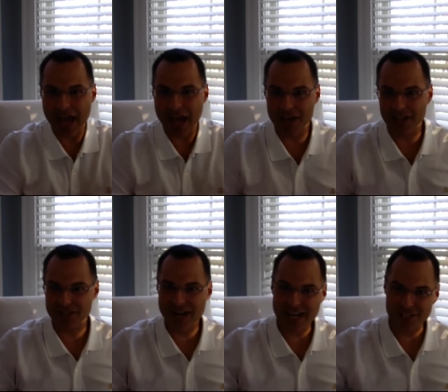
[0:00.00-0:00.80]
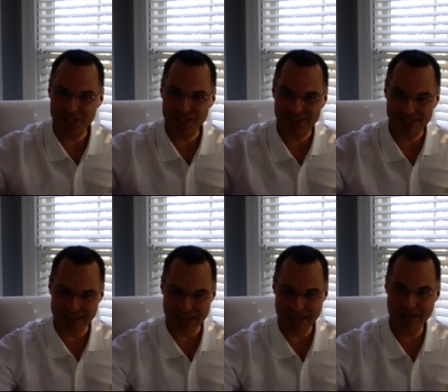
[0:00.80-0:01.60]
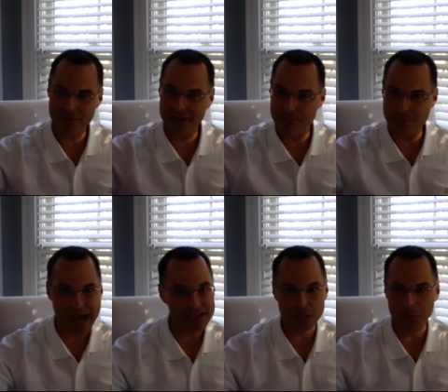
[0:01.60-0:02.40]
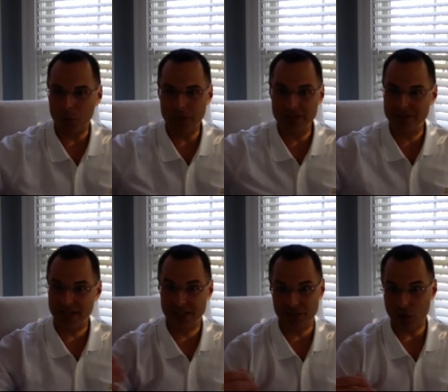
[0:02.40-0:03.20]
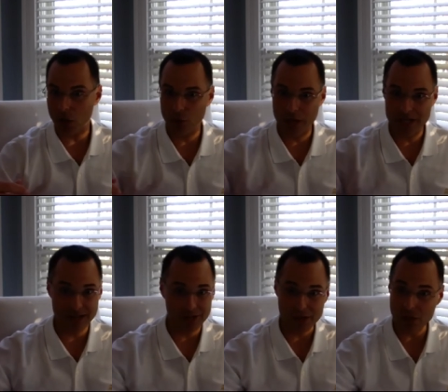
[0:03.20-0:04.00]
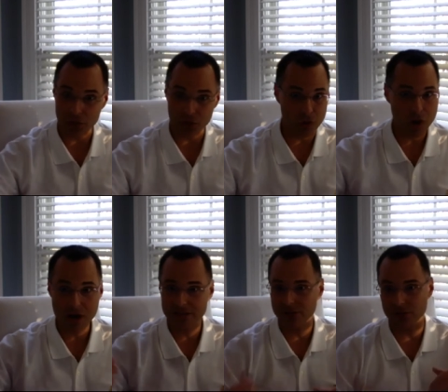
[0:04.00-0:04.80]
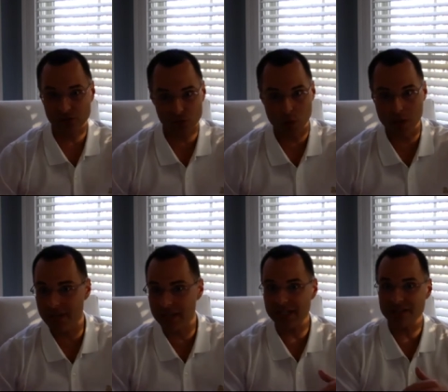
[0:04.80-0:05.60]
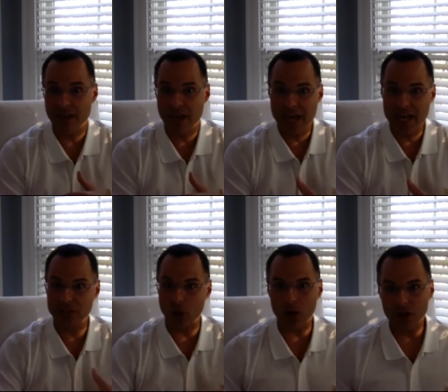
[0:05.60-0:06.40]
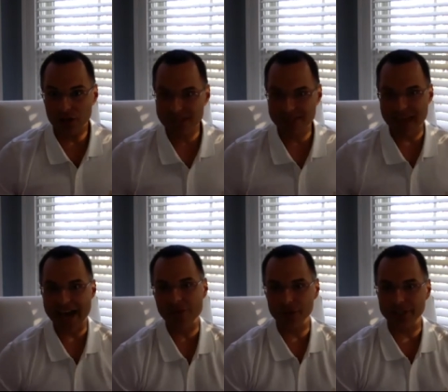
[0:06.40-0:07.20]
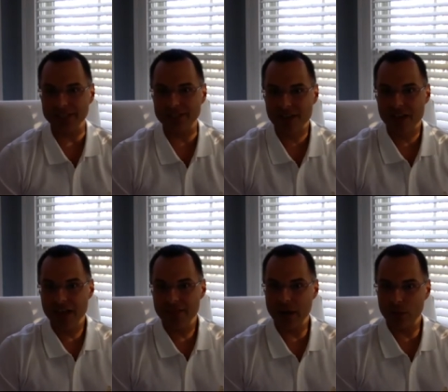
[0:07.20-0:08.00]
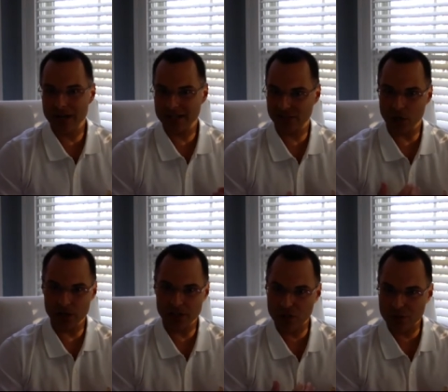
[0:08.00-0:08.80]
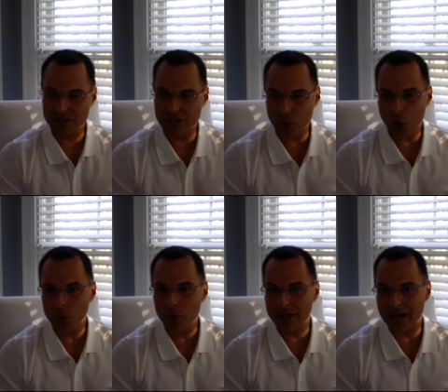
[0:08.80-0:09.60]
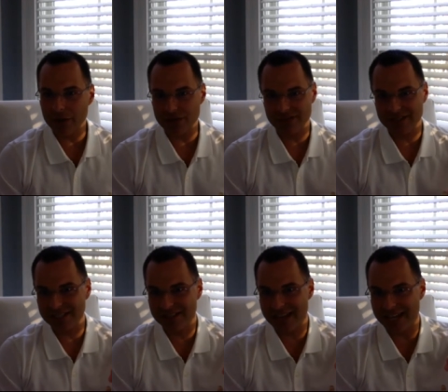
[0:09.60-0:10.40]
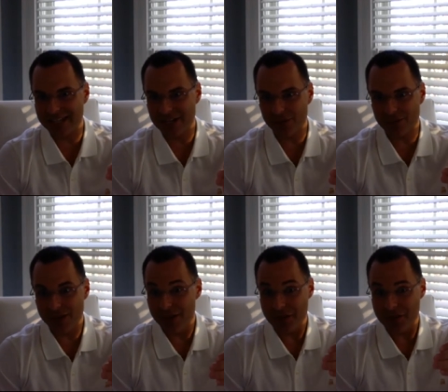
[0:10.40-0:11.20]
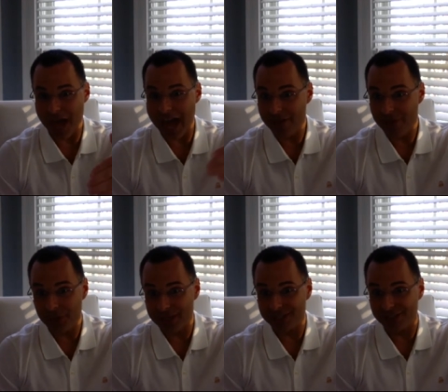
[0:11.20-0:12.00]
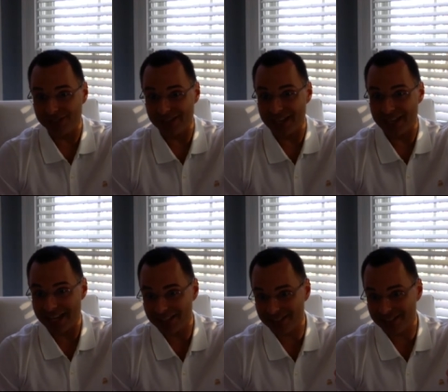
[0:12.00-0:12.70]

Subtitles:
it's not just him and basketball. It's all the way down to lacrosse or swimming. It's all these athletes that when I started doing some homework, I was seeing that, you know, athletes and